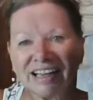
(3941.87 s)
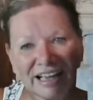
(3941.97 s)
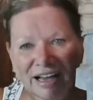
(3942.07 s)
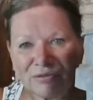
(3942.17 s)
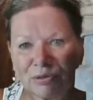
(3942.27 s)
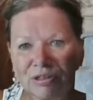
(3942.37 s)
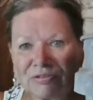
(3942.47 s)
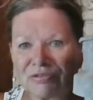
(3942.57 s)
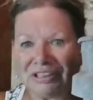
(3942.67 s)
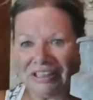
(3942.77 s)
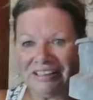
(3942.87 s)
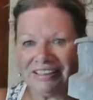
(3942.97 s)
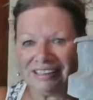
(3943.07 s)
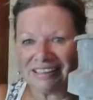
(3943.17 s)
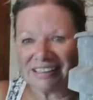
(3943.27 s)
Have a wonderful night.
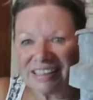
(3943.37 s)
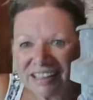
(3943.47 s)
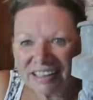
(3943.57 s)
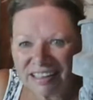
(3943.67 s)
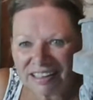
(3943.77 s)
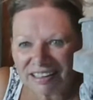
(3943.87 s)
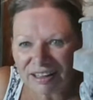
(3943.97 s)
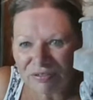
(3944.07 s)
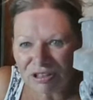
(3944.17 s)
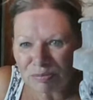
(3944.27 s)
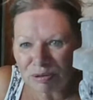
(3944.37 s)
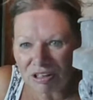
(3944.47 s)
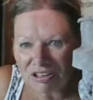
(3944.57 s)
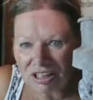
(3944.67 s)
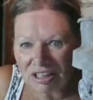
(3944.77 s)
Love this
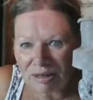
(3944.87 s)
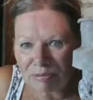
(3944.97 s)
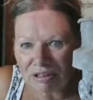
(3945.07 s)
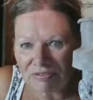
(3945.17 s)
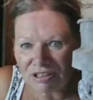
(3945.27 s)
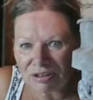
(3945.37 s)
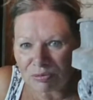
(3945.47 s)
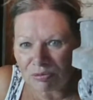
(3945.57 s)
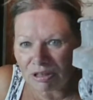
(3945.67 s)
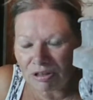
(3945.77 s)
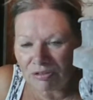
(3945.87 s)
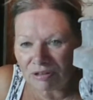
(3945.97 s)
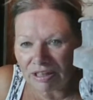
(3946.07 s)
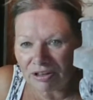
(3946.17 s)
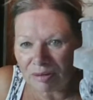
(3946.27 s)
project. Can't believe it's a real
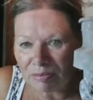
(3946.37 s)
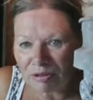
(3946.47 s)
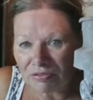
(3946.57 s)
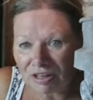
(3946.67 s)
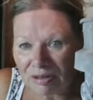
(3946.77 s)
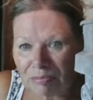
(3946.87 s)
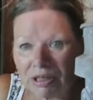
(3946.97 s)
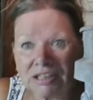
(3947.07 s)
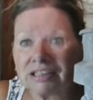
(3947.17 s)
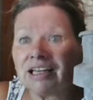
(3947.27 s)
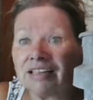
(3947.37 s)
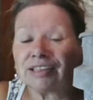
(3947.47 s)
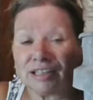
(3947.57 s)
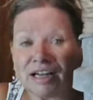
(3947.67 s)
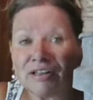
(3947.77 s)
Red Harbor Freight bucket.
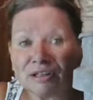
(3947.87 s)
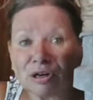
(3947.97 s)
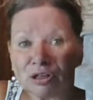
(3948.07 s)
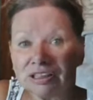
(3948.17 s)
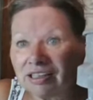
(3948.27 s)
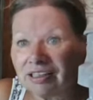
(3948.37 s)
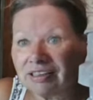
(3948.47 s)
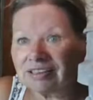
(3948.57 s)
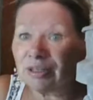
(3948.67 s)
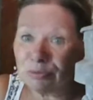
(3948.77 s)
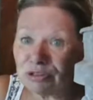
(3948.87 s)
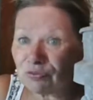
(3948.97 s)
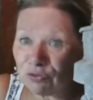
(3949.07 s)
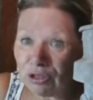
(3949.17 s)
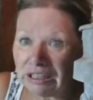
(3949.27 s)
Yes, and the good thing is it was
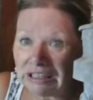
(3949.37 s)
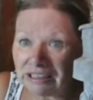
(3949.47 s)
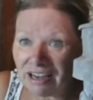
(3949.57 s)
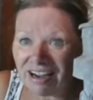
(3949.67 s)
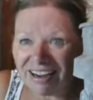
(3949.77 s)
free.